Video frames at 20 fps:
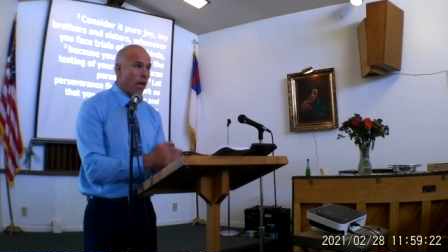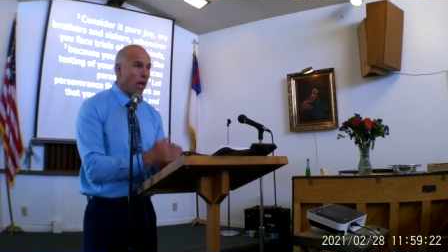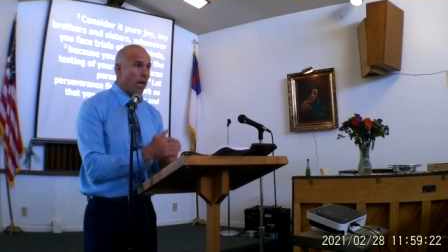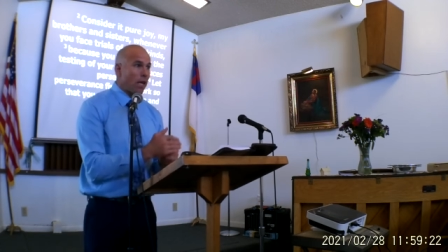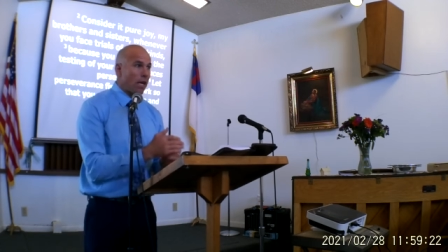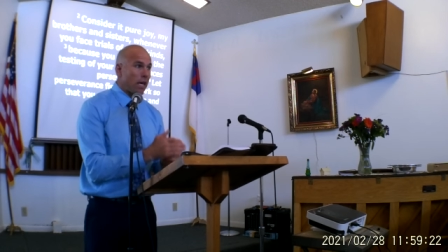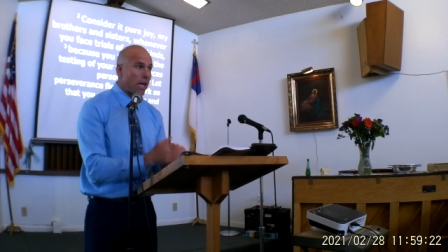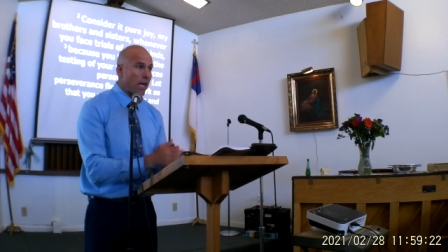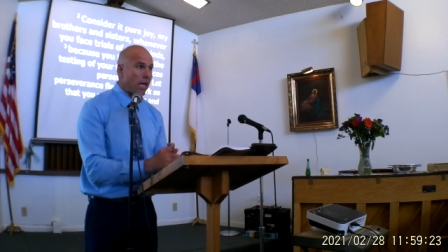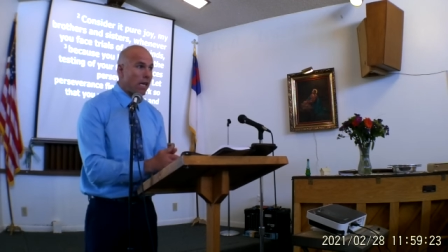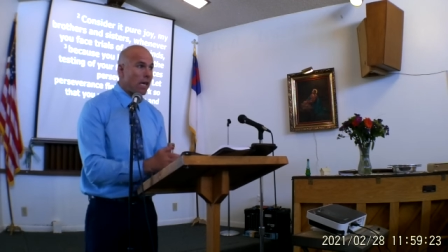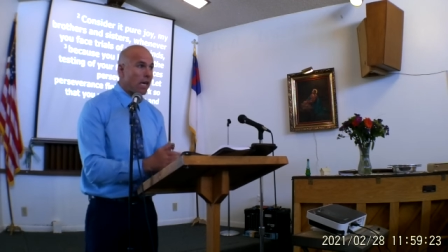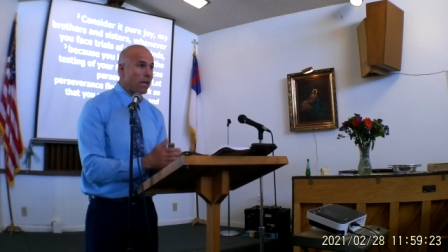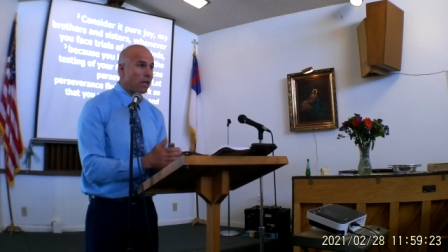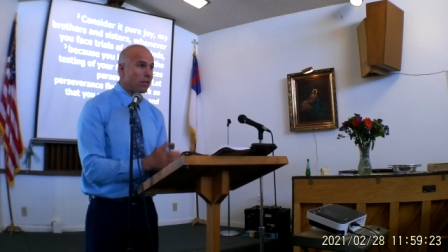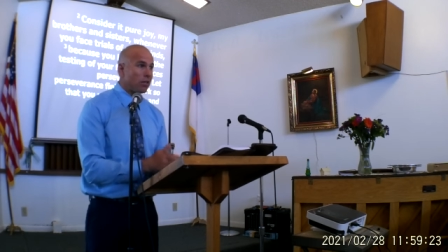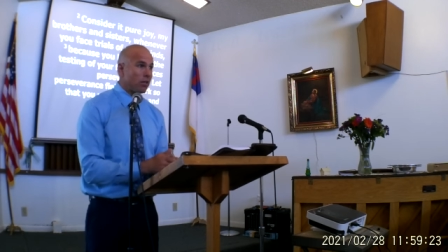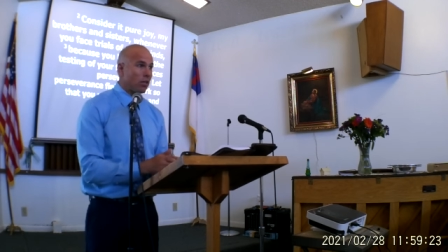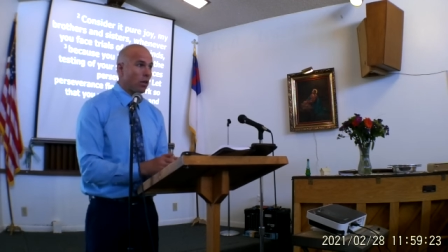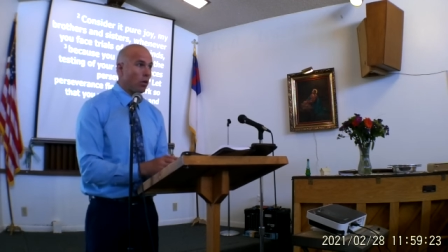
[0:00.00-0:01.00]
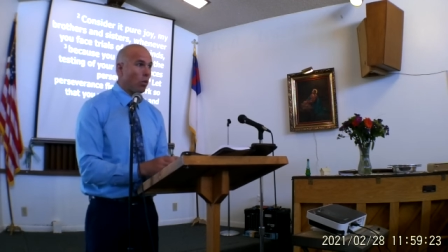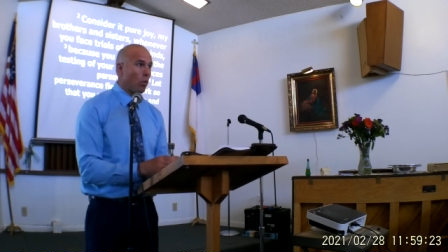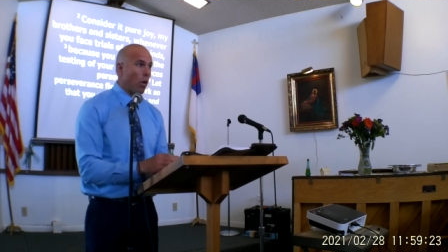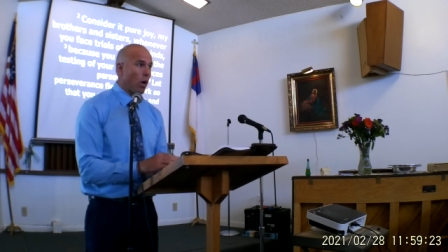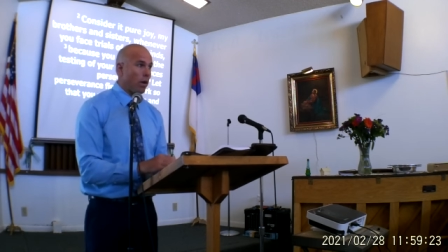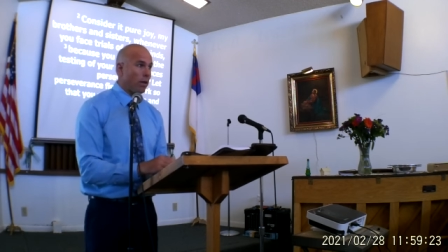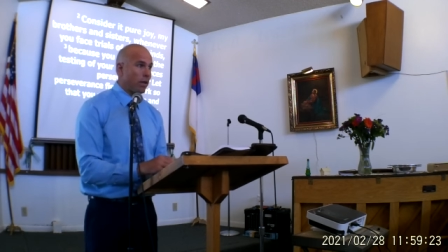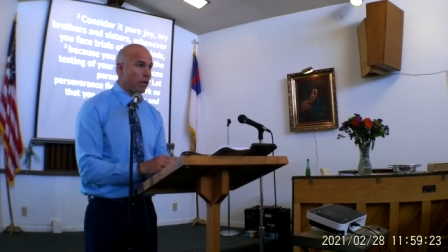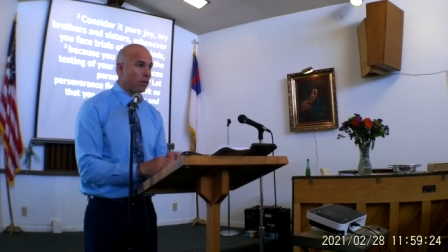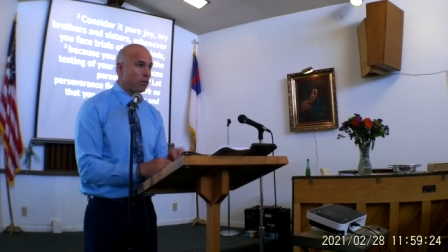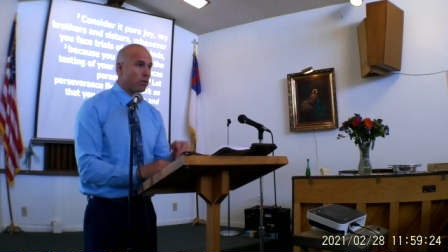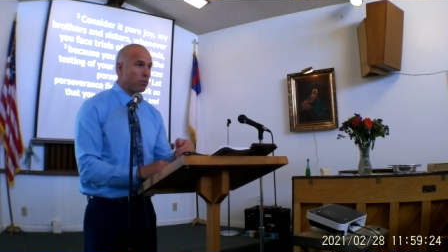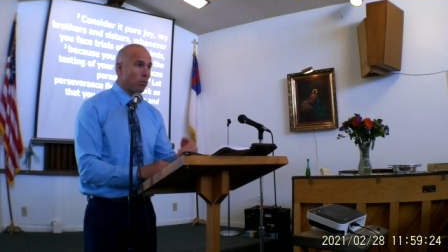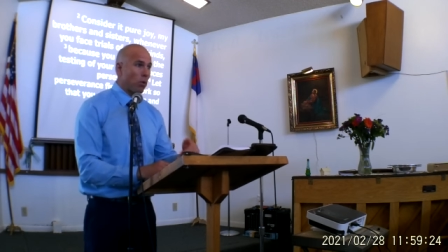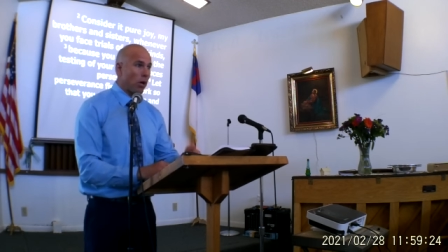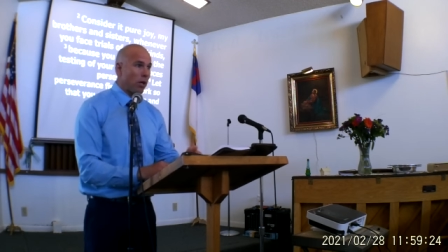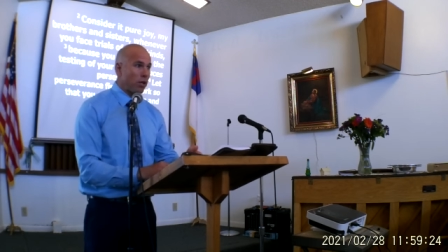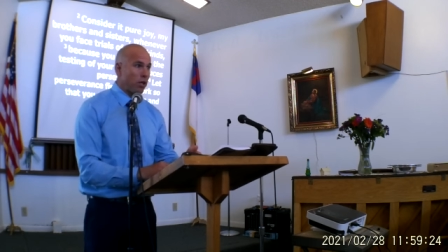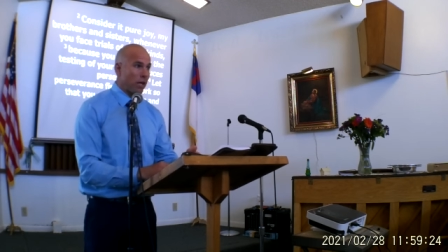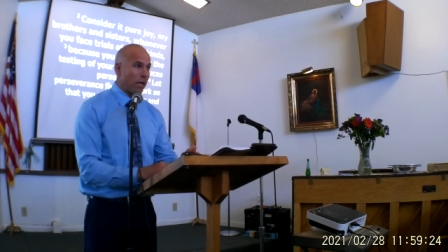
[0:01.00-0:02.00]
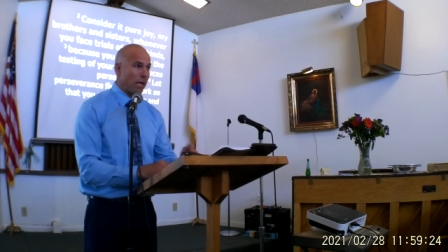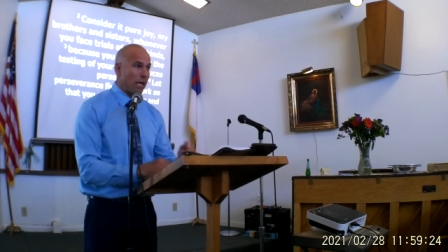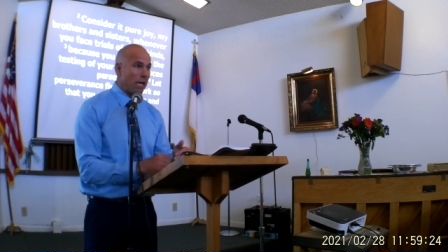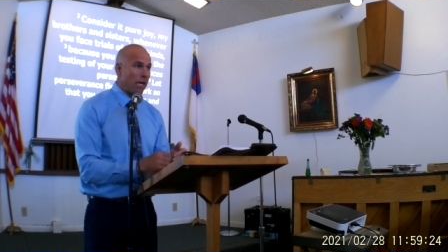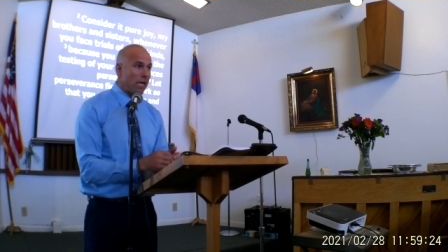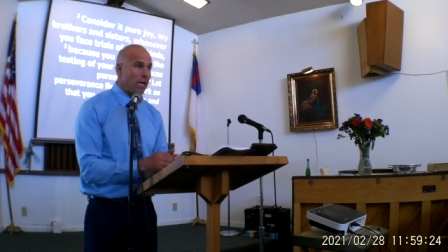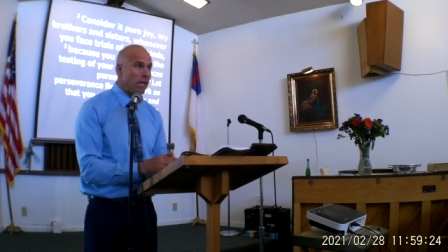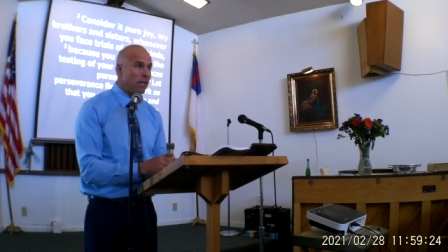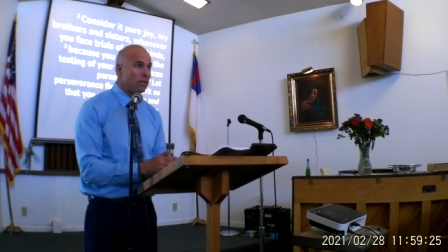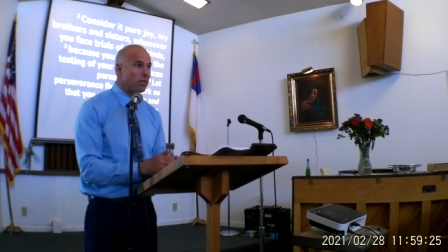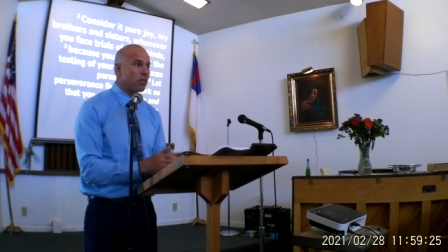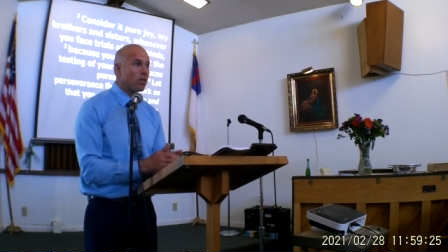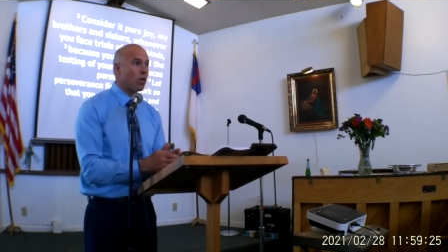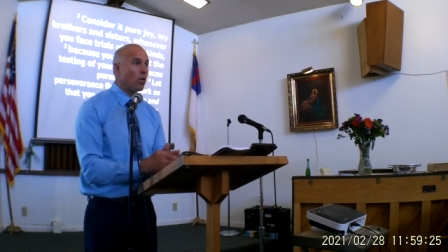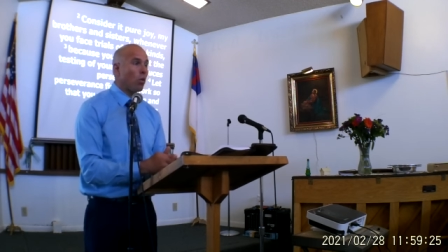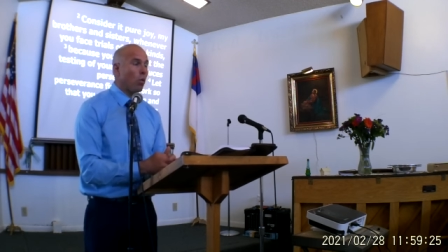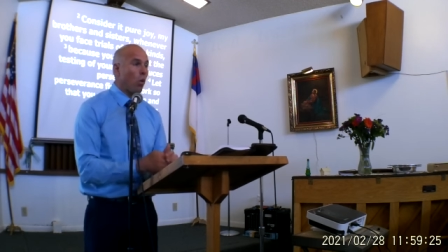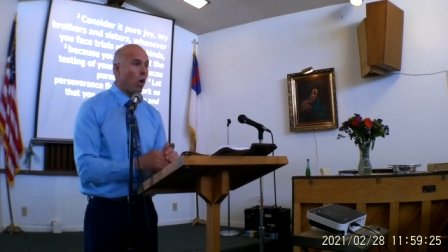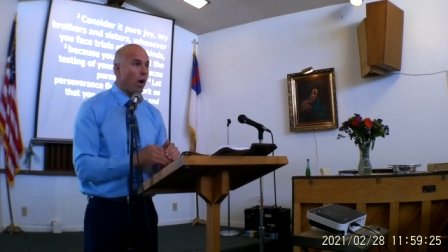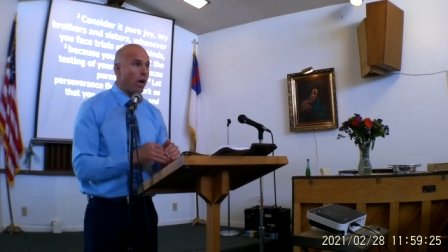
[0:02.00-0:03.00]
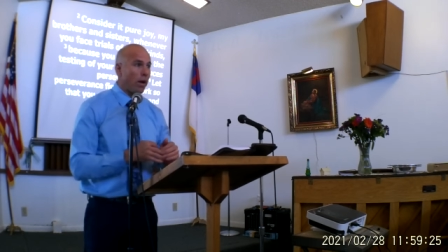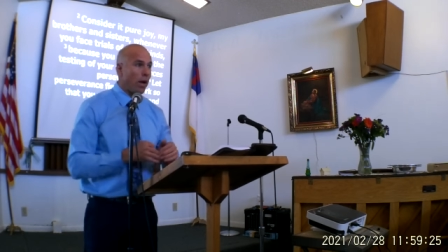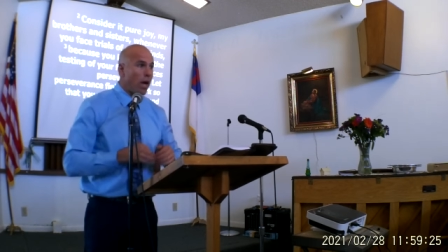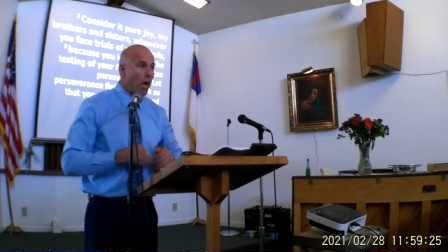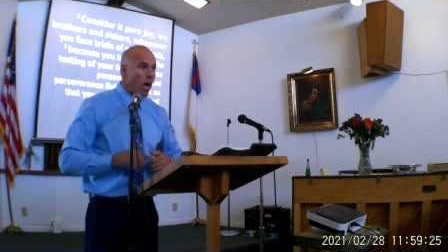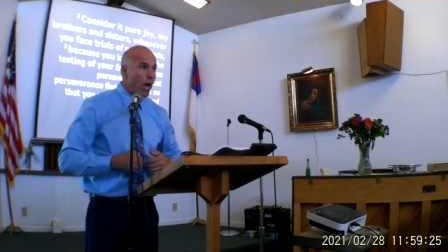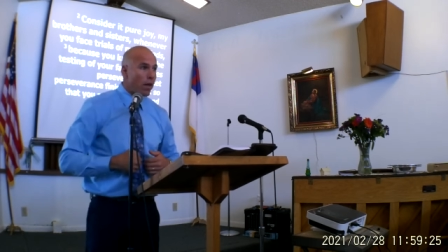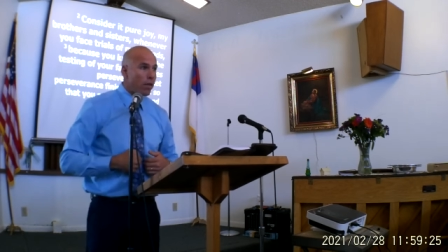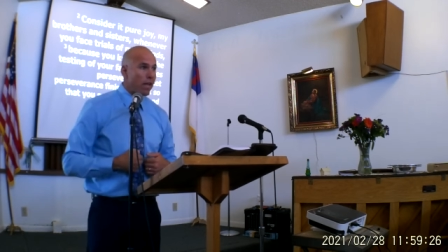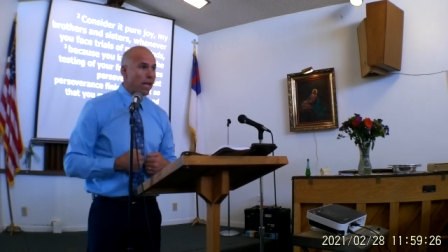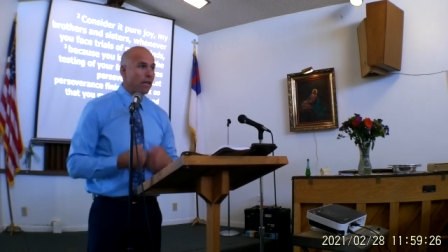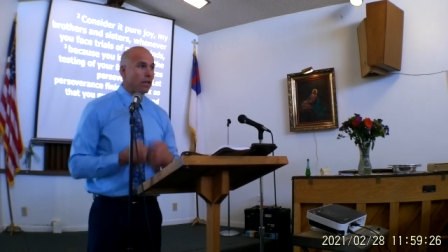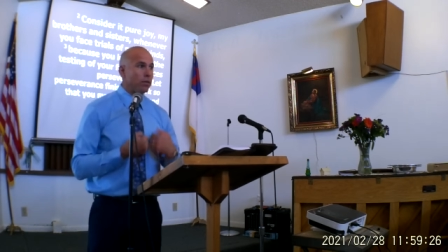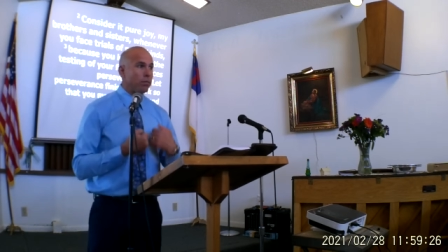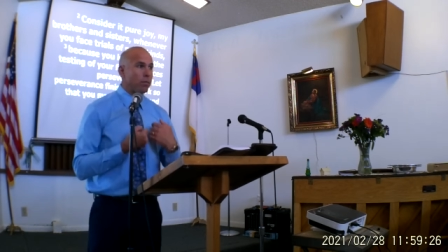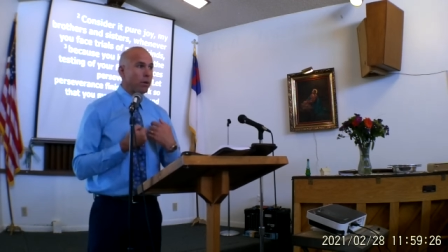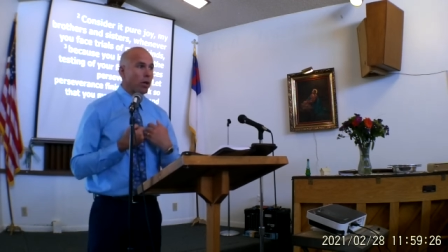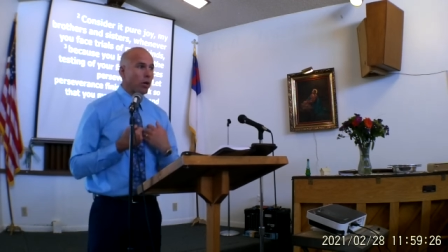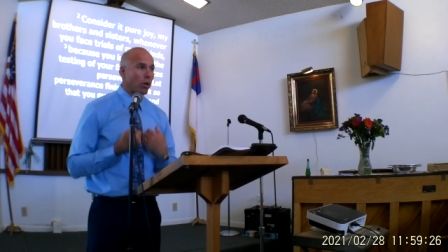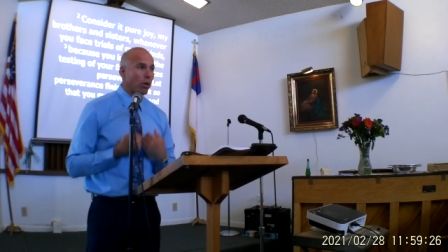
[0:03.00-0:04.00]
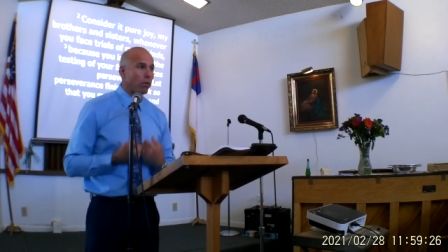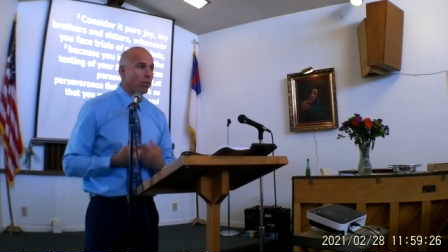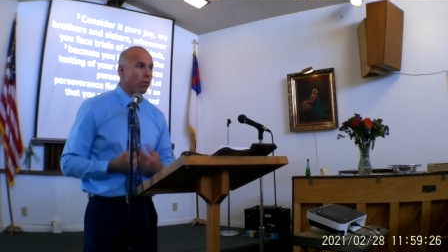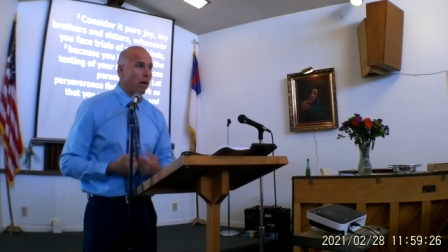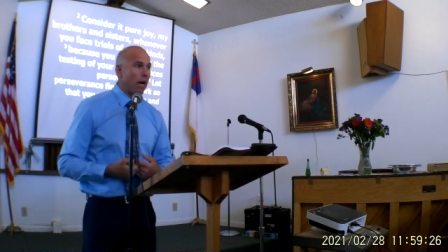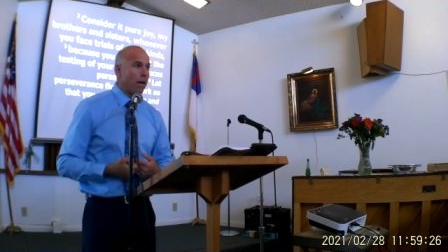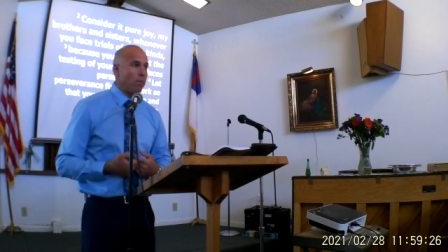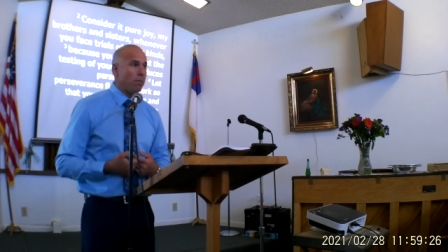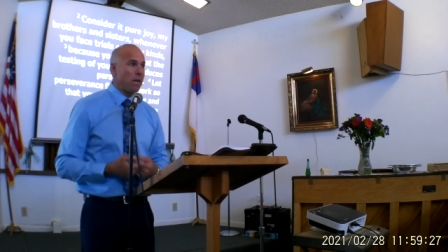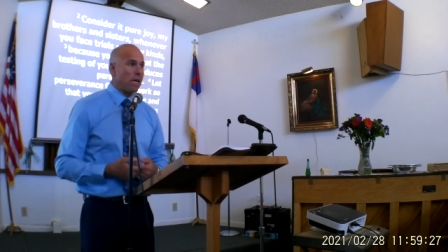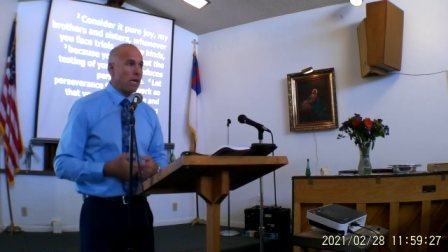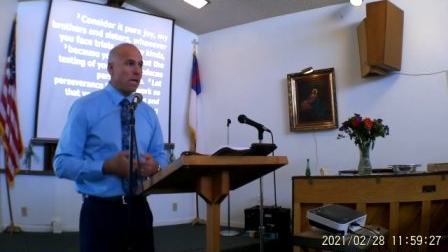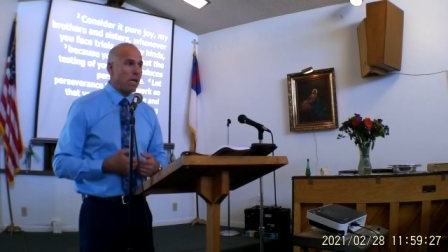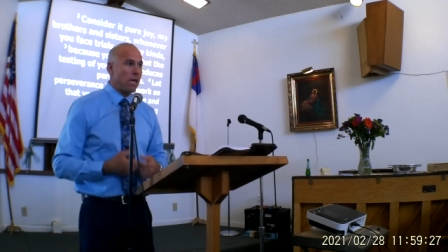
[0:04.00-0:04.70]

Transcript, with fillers: He is the one that's bridging. He is the one that has purified me.